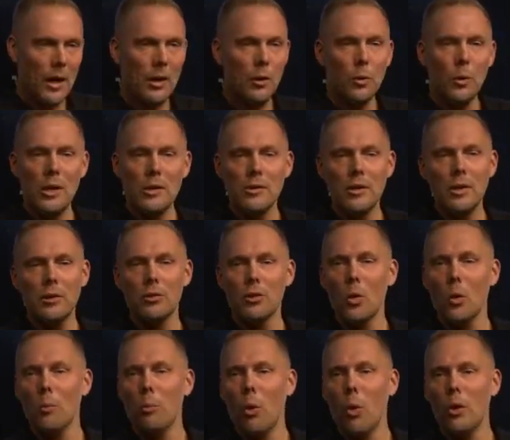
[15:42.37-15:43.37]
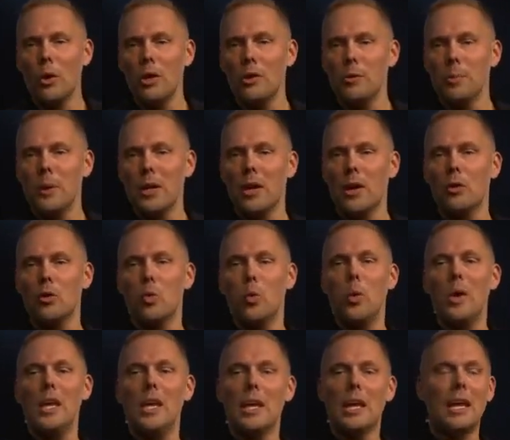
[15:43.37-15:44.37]
And the reason it's so important is because
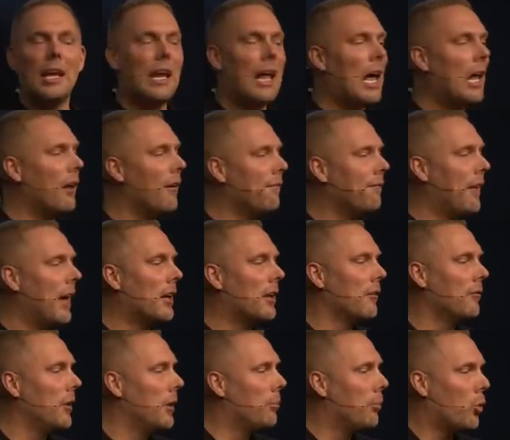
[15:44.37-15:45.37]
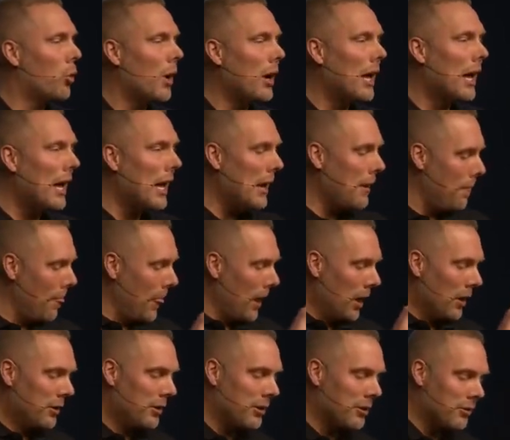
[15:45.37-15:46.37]
we cannot effectively pray,
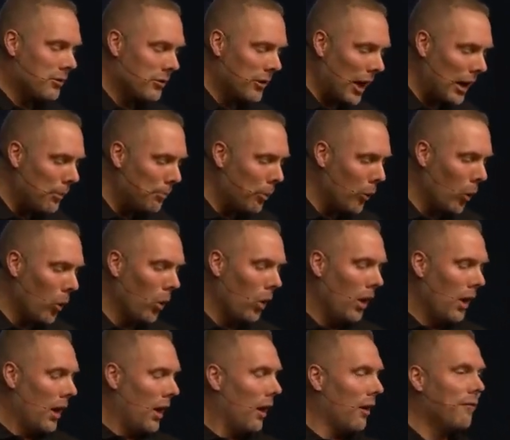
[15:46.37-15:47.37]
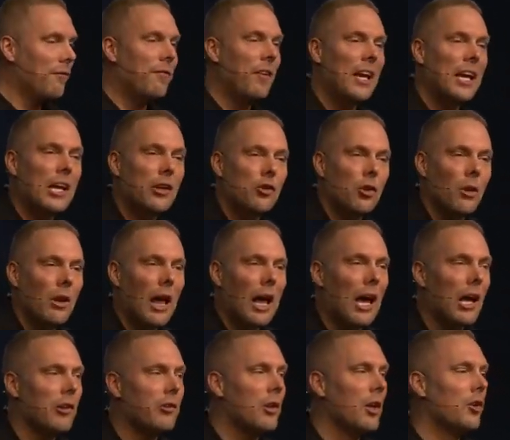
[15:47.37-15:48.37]
disciple,
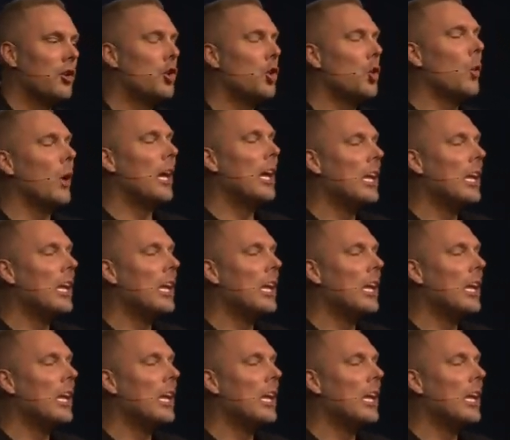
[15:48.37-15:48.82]
evangelize, do